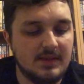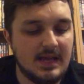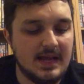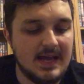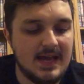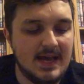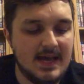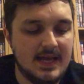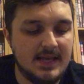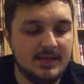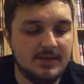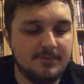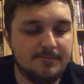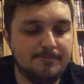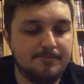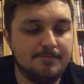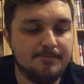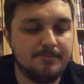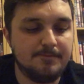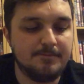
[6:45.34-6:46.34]
and
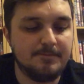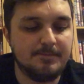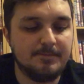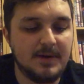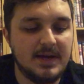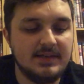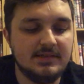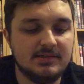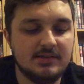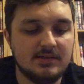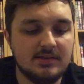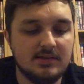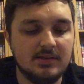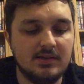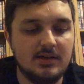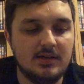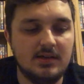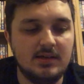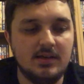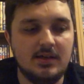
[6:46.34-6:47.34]

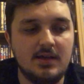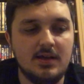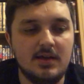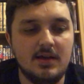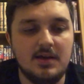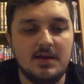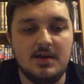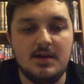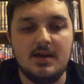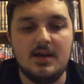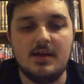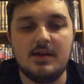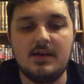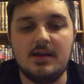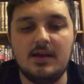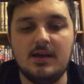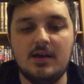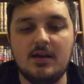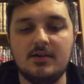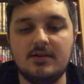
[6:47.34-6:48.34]
basically
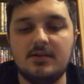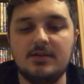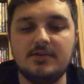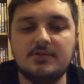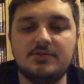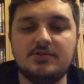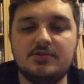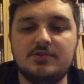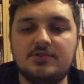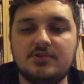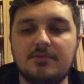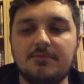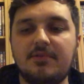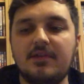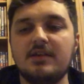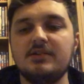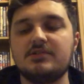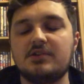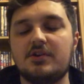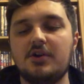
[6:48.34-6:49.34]
some
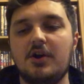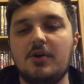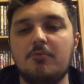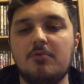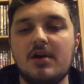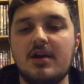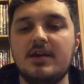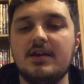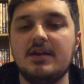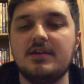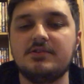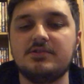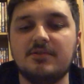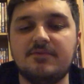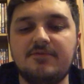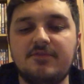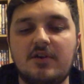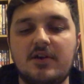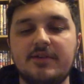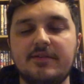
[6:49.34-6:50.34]
things occur where he ends
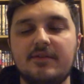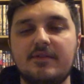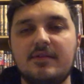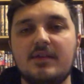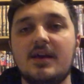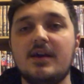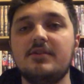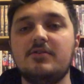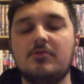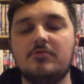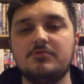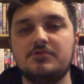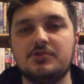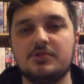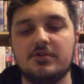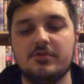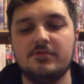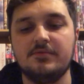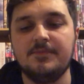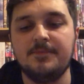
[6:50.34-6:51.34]
up finding the head
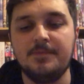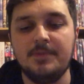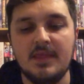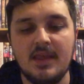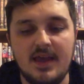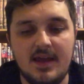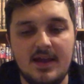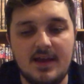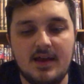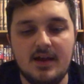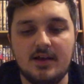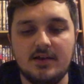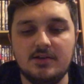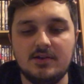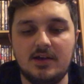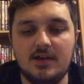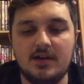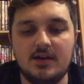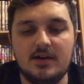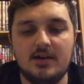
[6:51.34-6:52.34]
honcho.
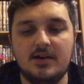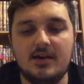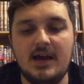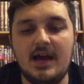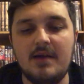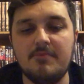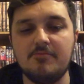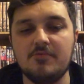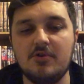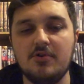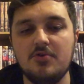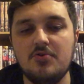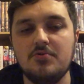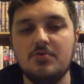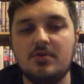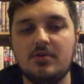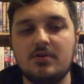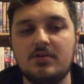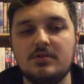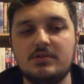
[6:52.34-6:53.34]
Amro
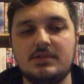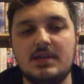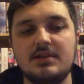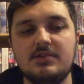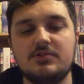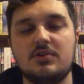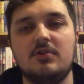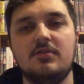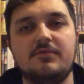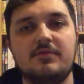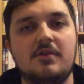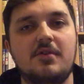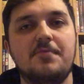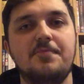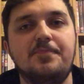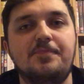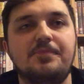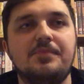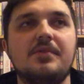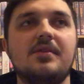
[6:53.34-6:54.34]
takes over,
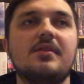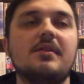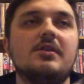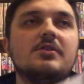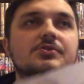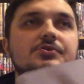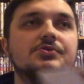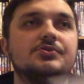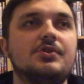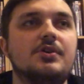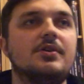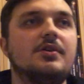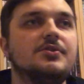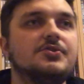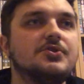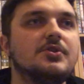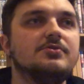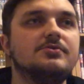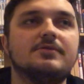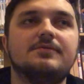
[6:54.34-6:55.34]

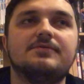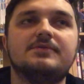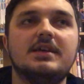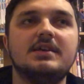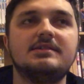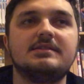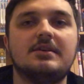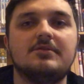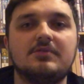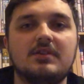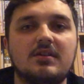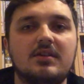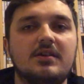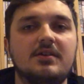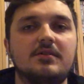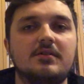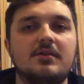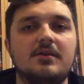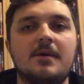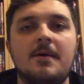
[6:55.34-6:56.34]
shows off, takes out the
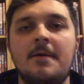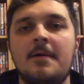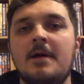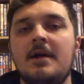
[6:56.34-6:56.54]
leader,